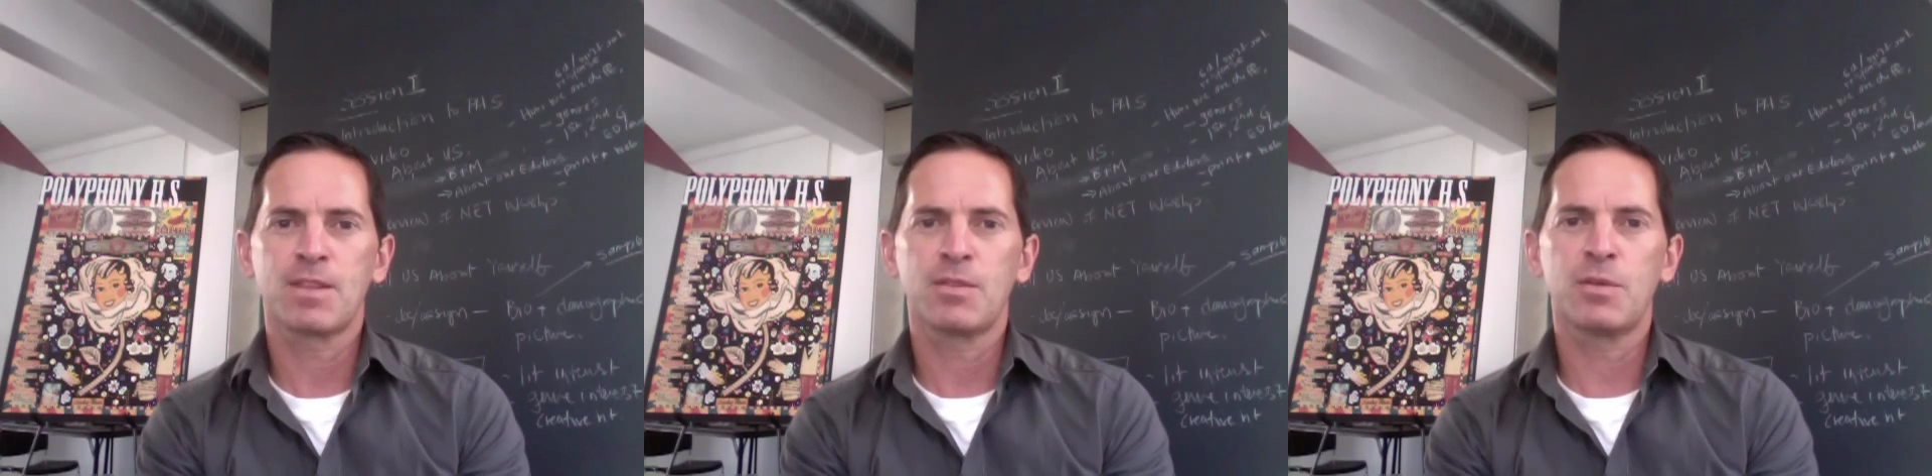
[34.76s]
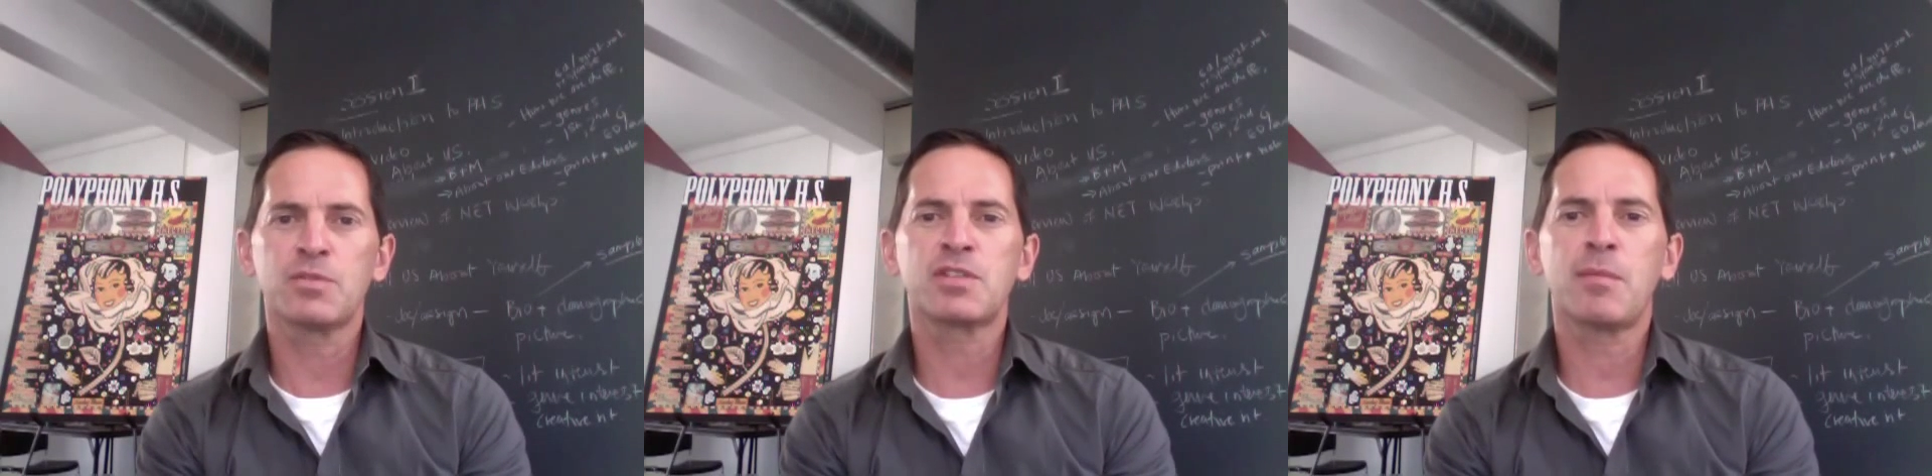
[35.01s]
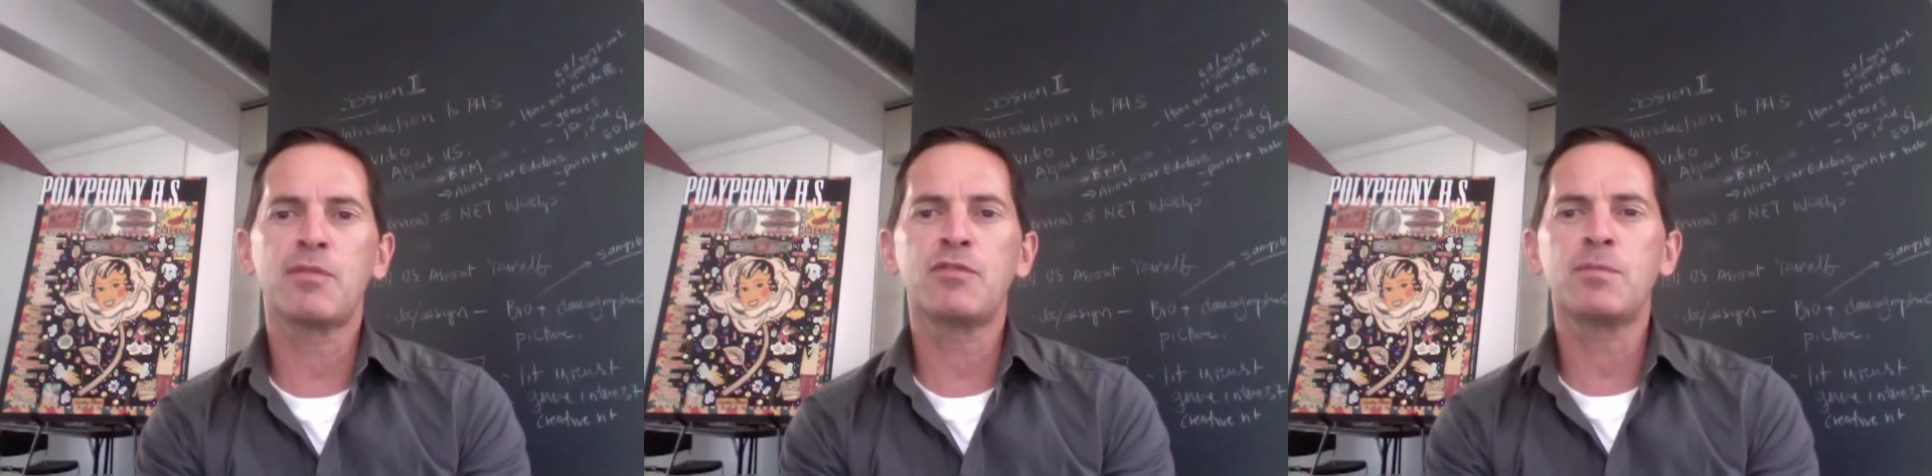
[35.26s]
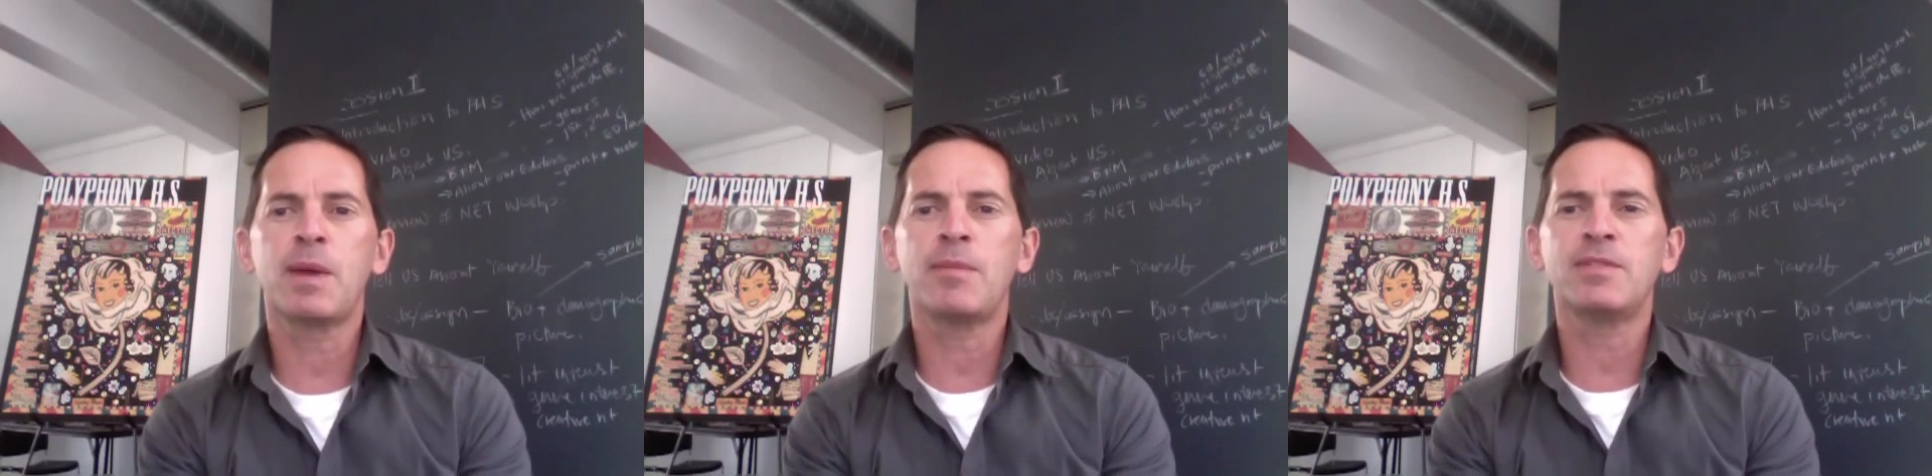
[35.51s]
Though some of
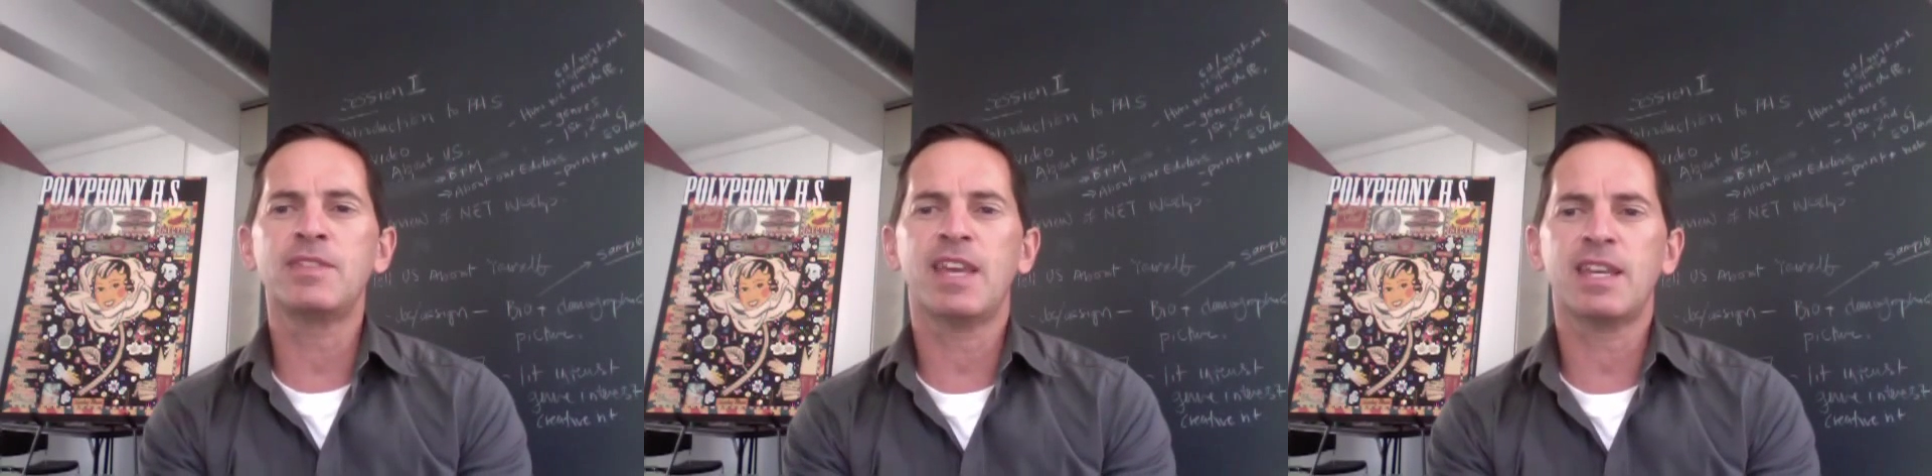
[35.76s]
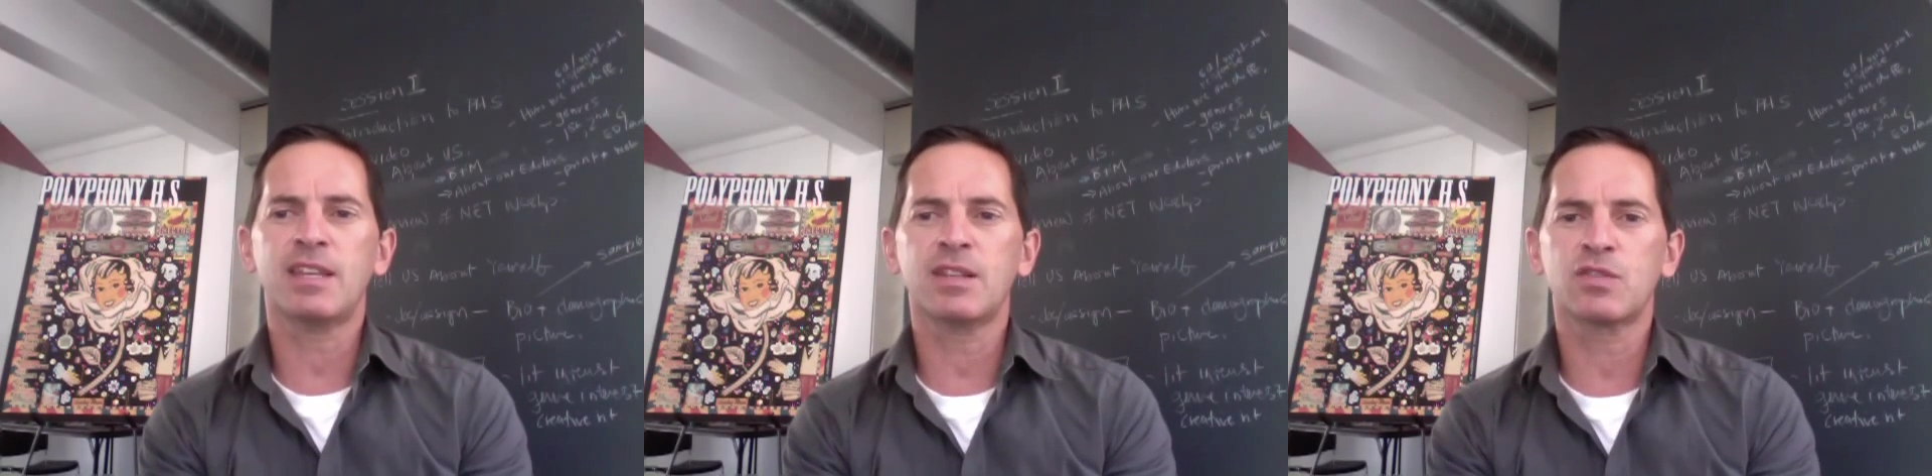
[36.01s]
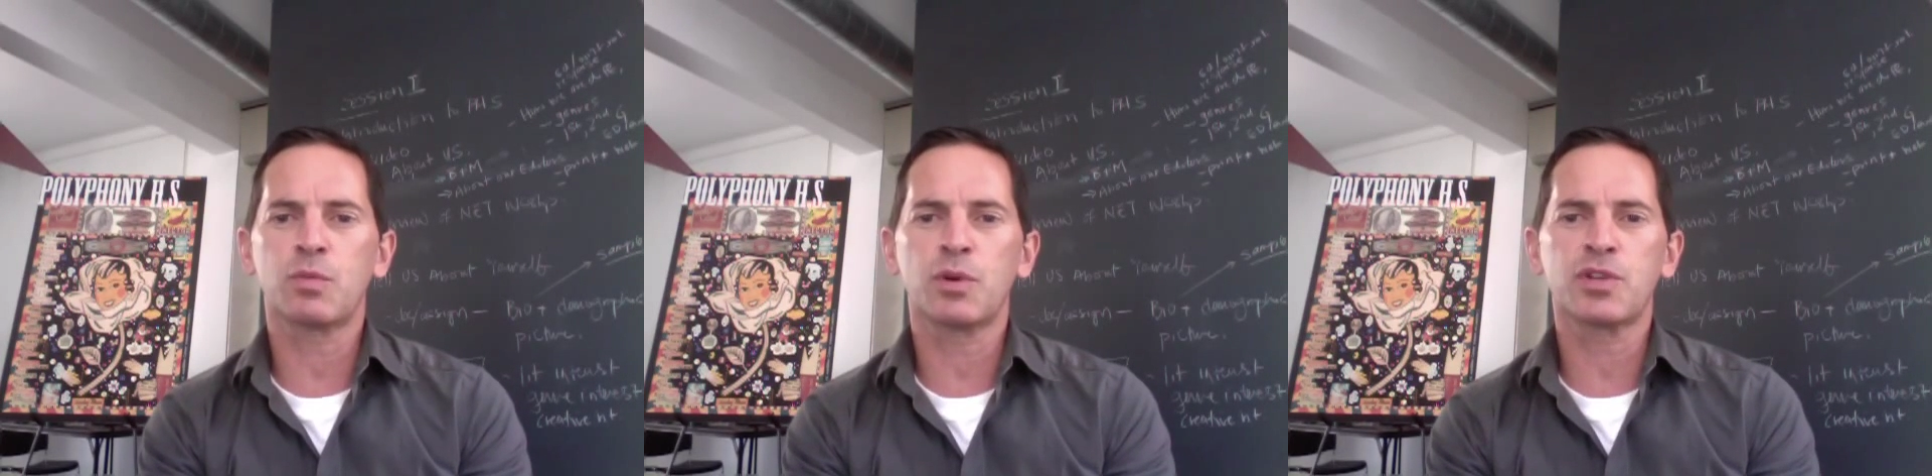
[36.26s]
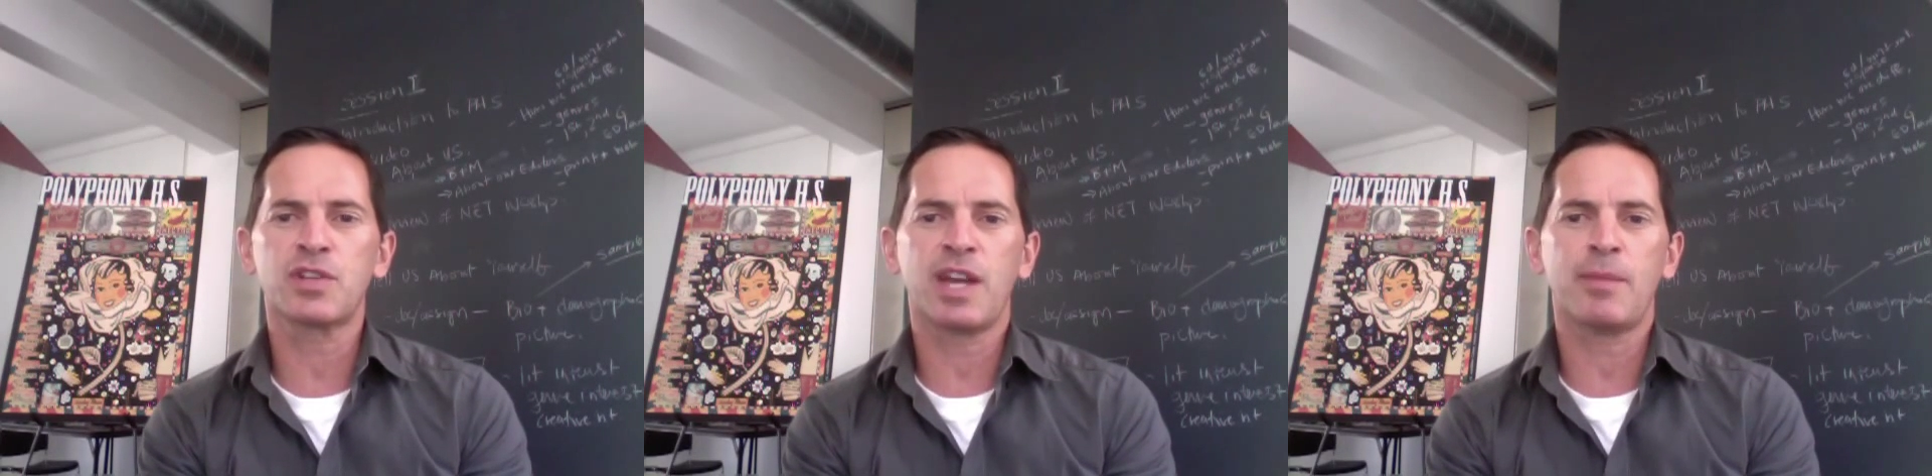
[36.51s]
you may be taking this
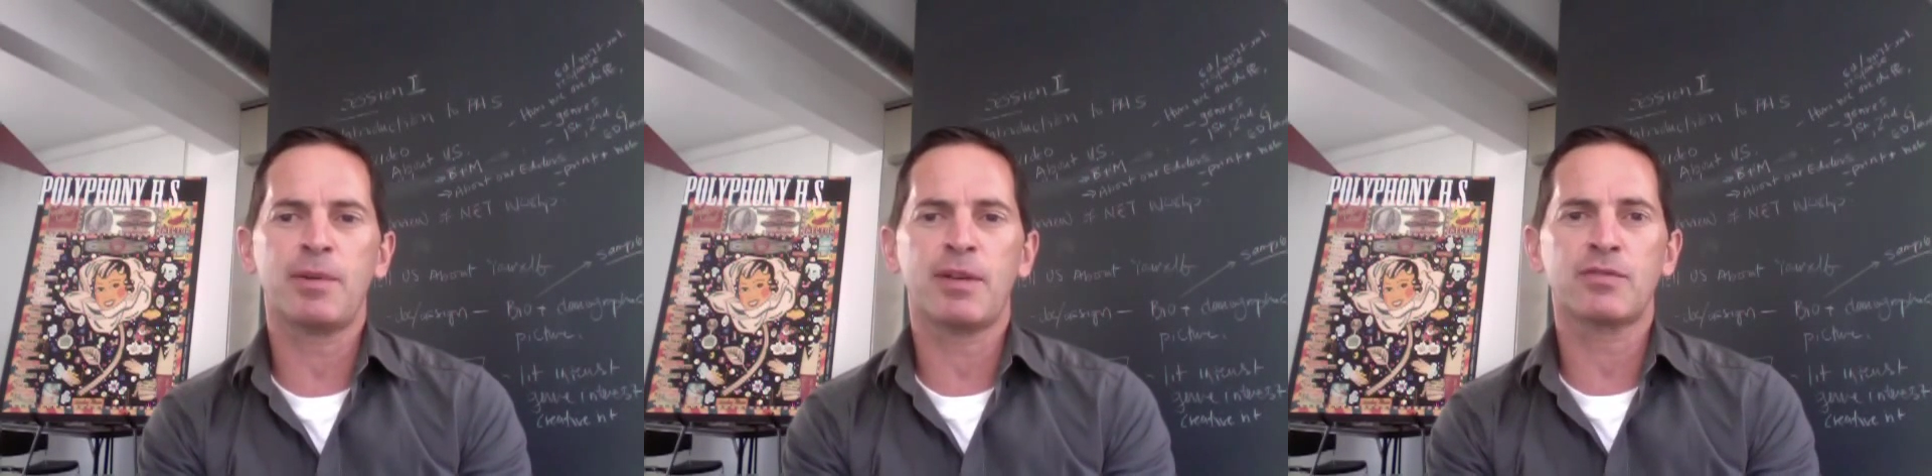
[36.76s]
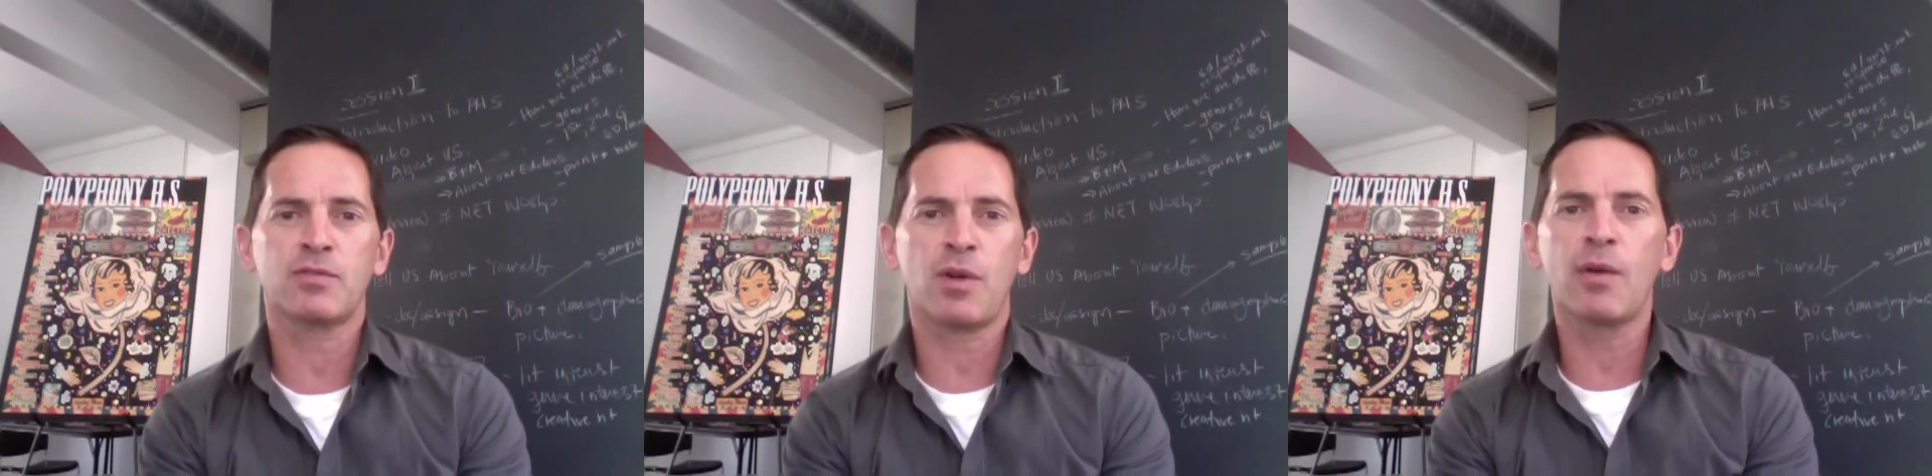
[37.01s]
workshop after